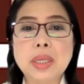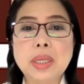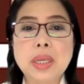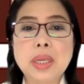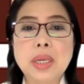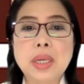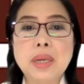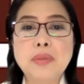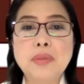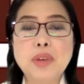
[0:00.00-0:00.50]

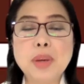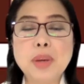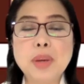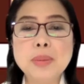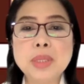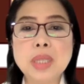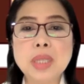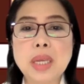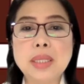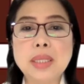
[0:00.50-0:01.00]

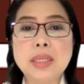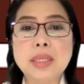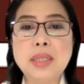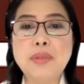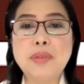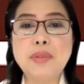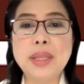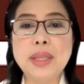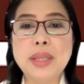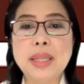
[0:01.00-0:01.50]
Reforms at the
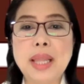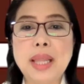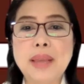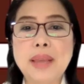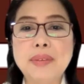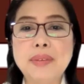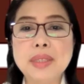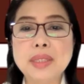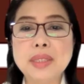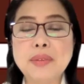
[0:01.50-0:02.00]
different
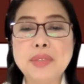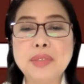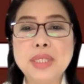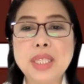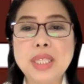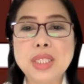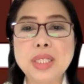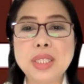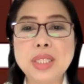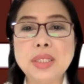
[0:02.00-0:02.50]
levels of
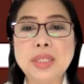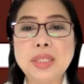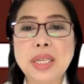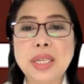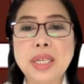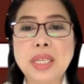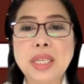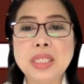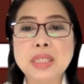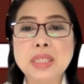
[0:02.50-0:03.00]
physician
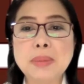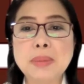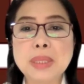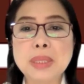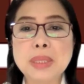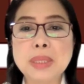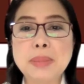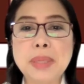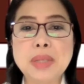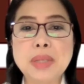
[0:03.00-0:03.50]
trainings
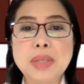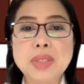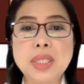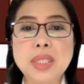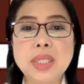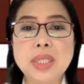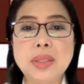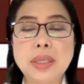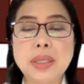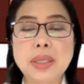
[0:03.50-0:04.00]
must be
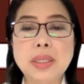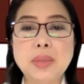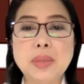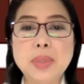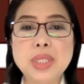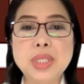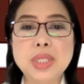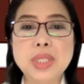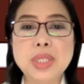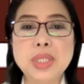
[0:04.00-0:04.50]
considered,
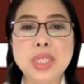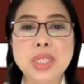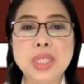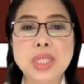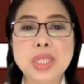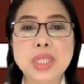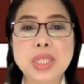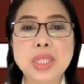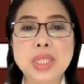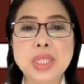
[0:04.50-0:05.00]
which
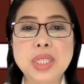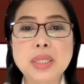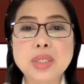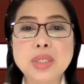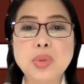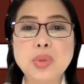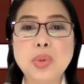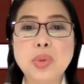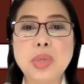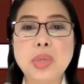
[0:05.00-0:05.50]
include
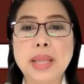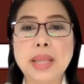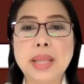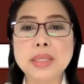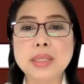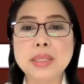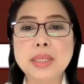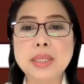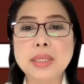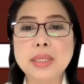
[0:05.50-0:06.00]
medical school,
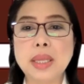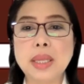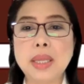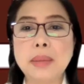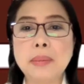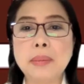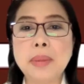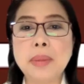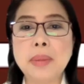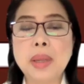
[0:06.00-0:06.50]
health
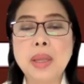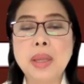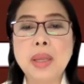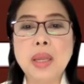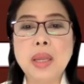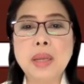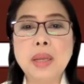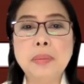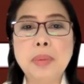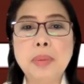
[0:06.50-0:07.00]
system,
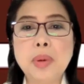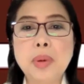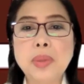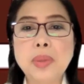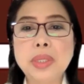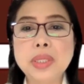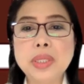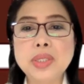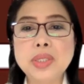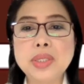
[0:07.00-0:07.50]
and
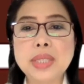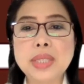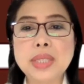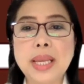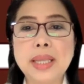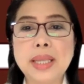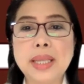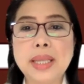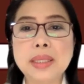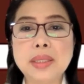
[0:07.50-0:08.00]
broader
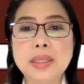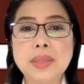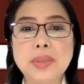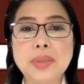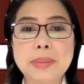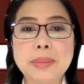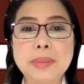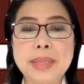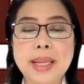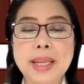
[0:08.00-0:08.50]
societal
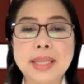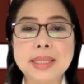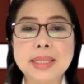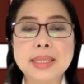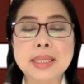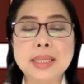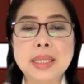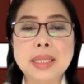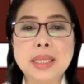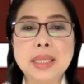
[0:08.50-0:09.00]

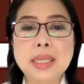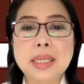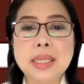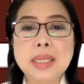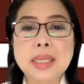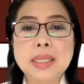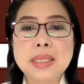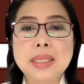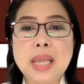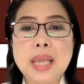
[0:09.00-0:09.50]
determinants.
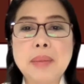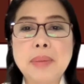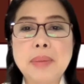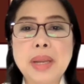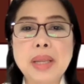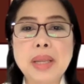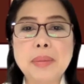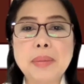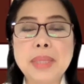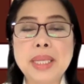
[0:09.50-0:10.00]
Some
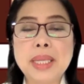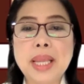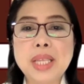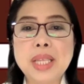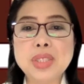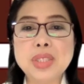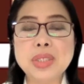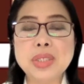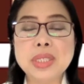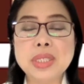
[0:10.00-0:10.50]

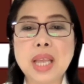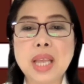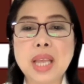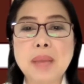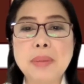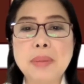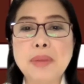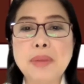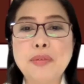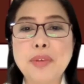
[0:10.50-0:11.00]
recommendations
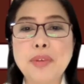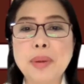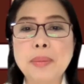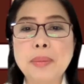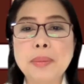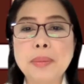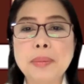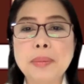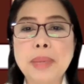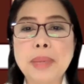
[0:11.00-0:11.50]
coming
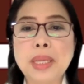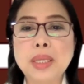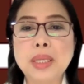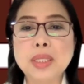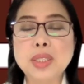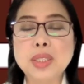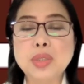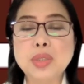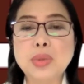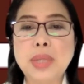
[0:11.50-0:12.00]
from medical
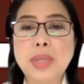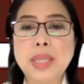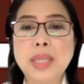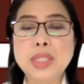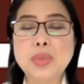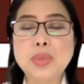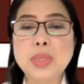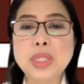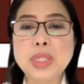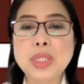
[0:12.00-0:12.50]

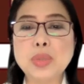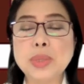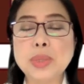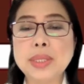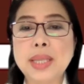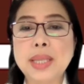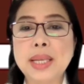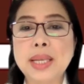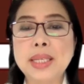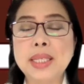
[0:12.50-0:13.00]
students, which was
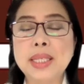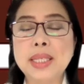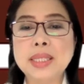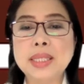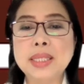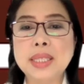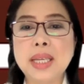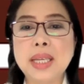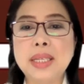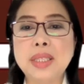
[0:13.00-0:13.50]
done in a
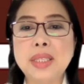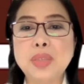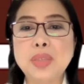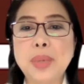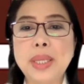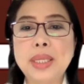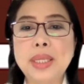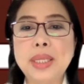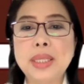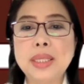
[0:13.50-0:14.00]
study in
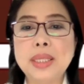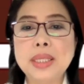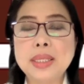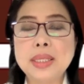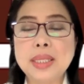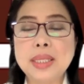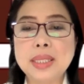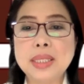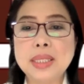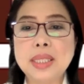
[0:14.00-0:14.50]

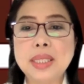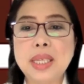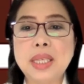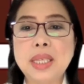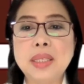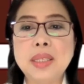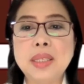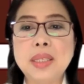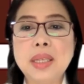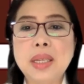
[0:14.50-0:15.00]

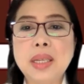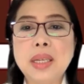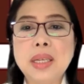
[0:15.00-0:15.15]
2016,